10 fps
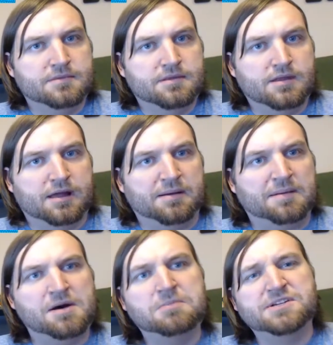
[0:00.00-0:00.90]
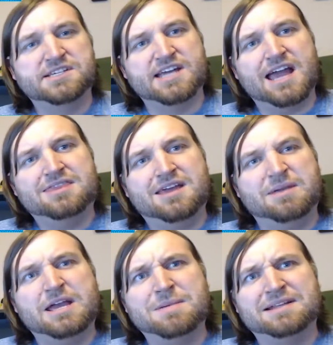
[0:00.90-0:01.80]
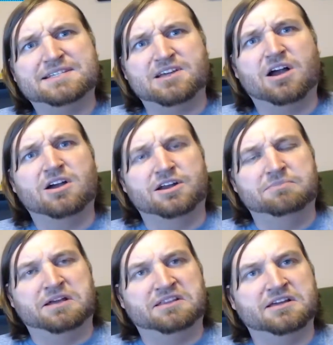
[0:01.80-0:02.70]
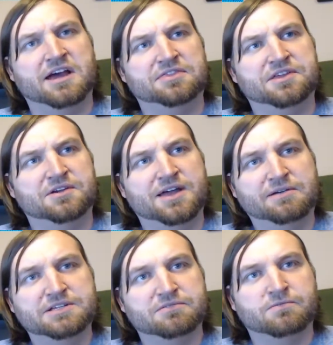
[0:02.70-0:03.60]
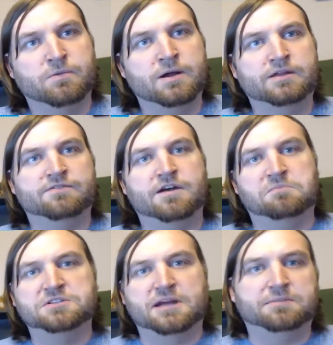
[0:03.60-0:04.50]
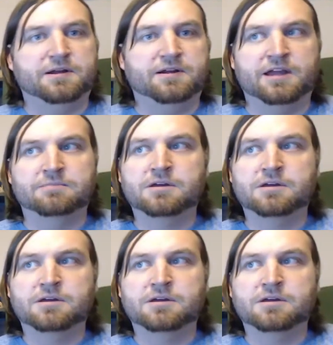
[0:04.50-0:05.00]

I'm almost sad that Mega Man Soccer didn't make the cut, though. That was a really fun multiplayer game.